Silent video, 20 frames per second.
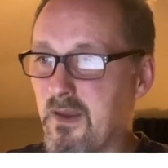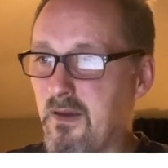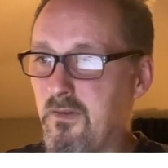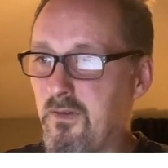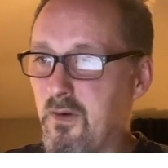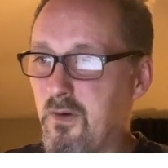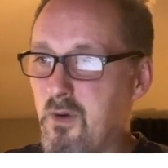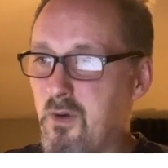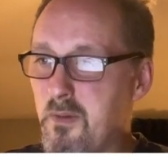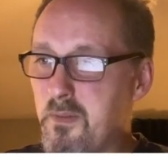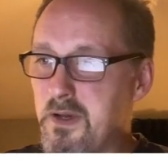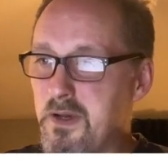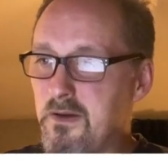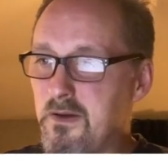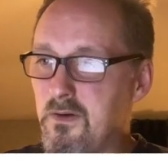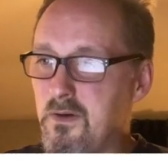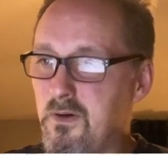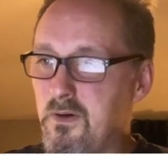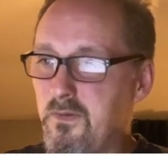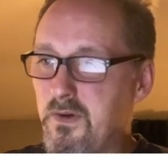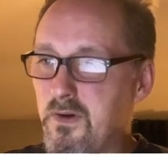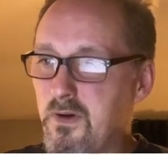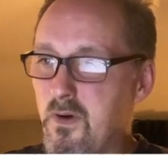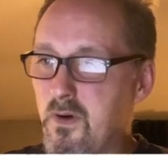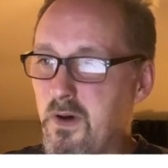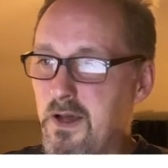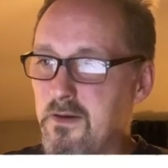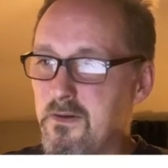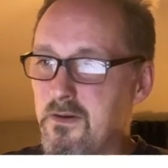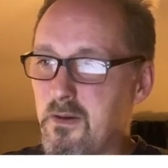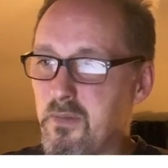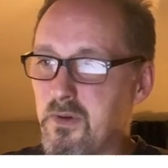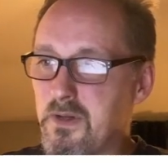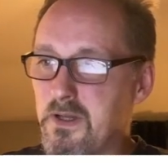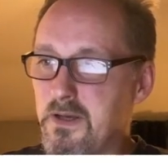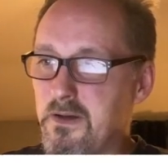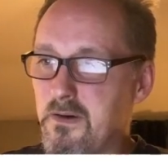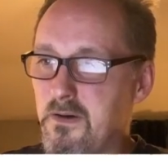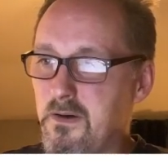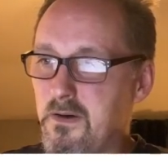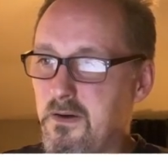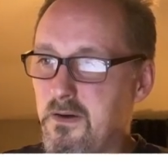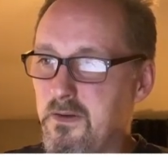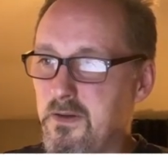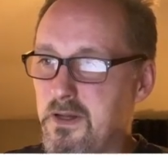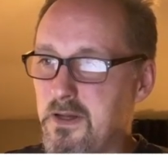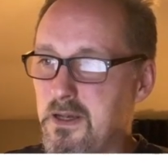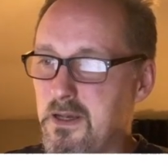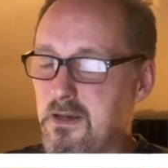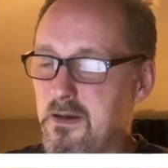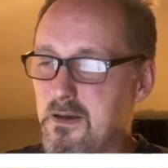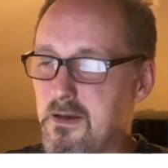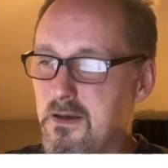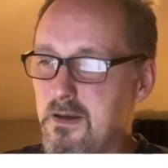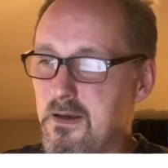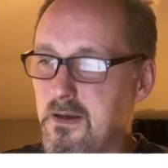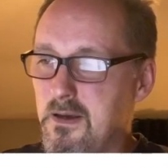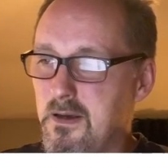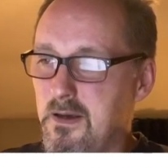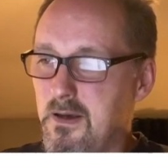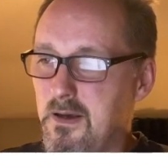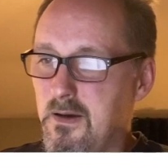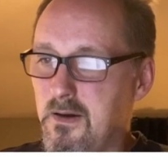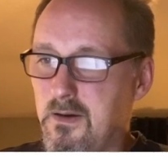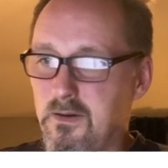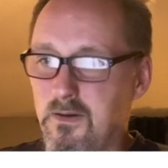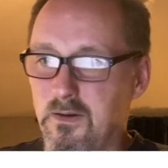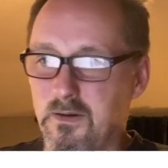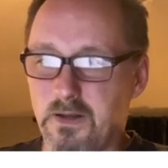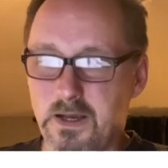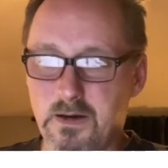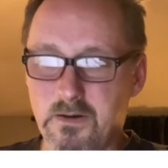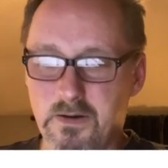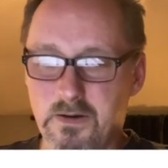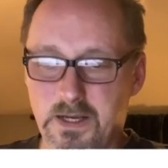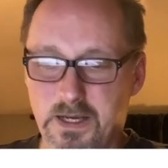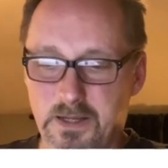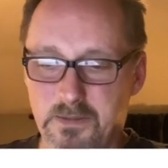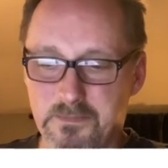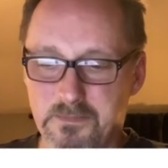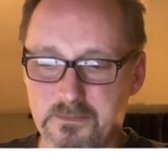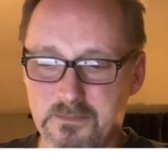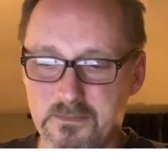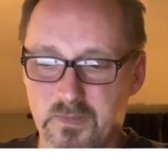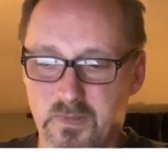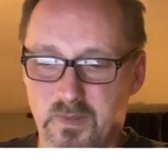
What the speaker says: So what we can do, if you go ahead and double click on the layer again,